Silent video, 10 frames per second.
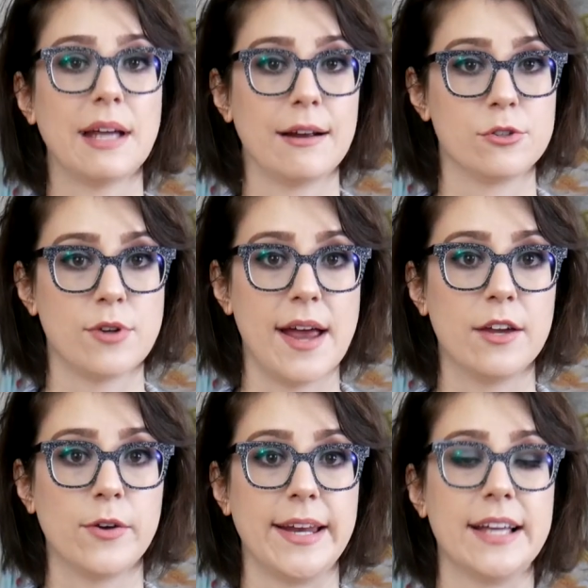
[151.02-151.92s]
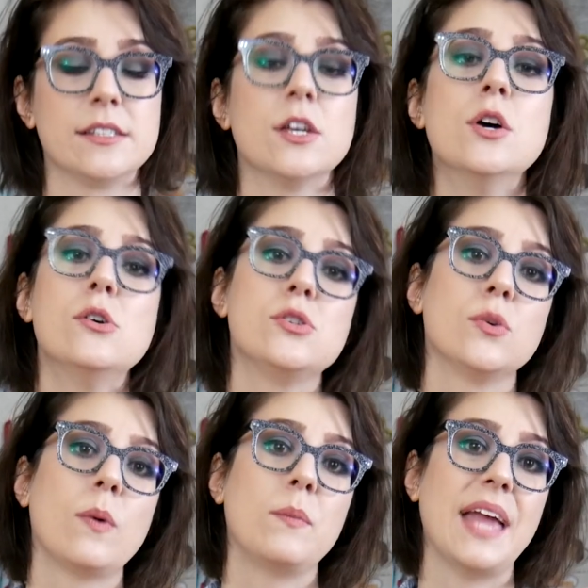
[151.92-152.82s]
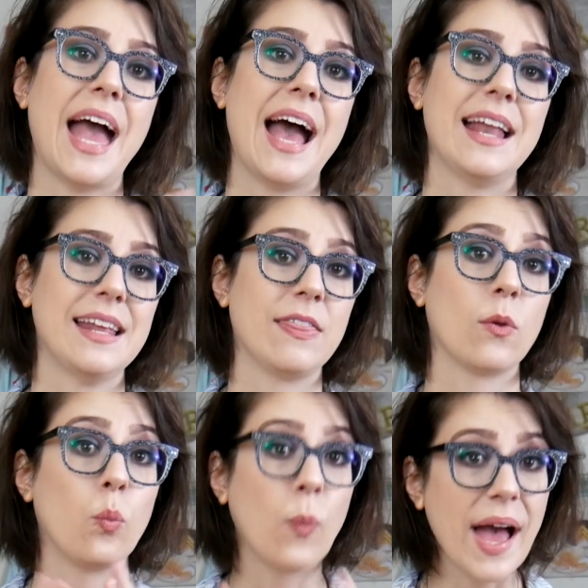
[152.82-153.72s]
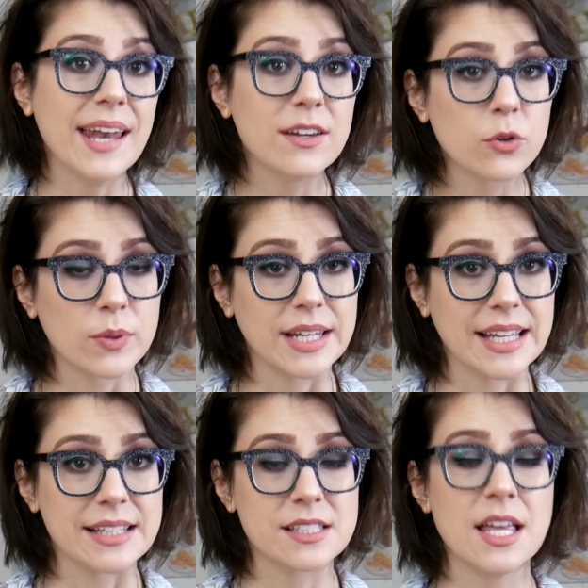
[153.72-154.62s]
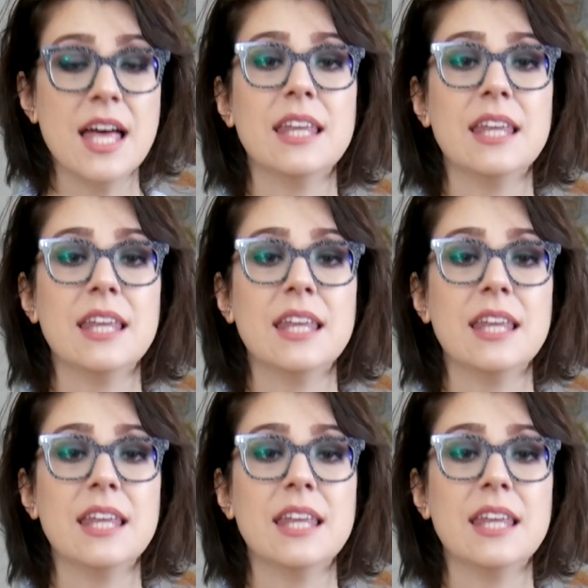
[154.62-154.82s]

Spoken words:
our dry ingredients. So when we add in the wet ingredients,